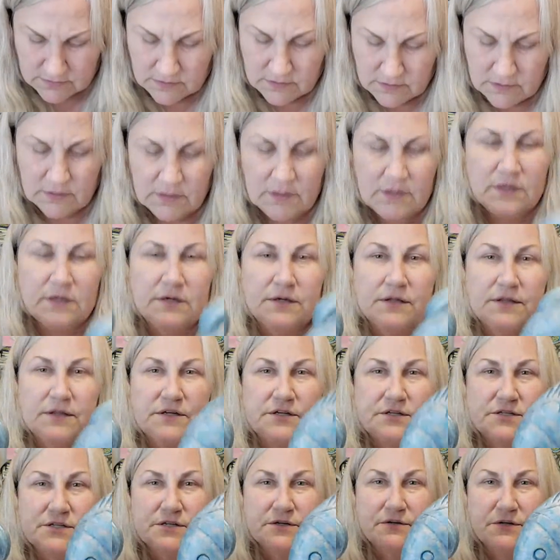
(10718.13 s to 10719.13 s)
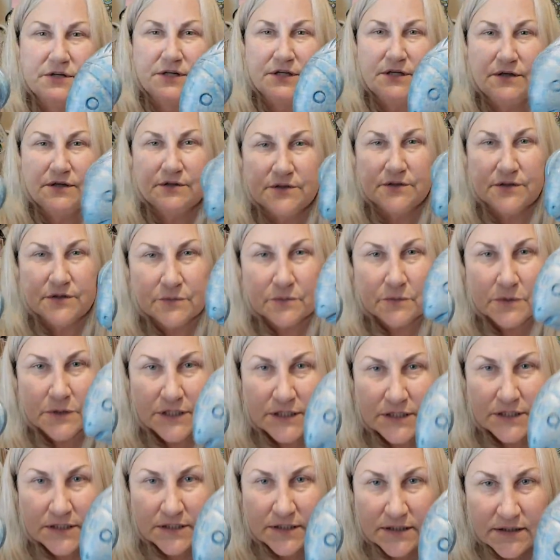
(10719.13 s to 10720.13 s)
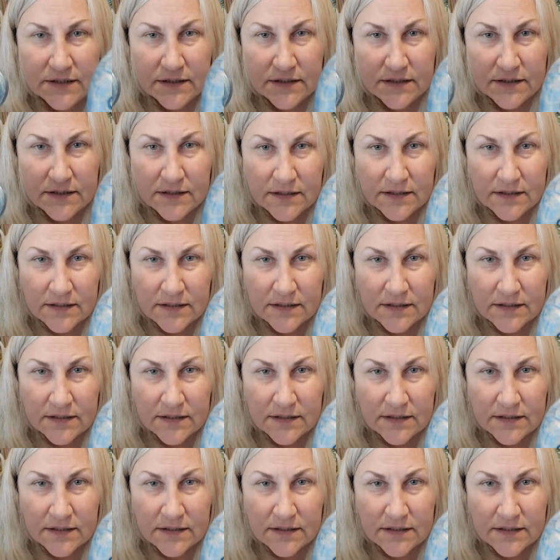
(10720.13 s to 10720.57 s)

Oh, they're so cute. They're wooden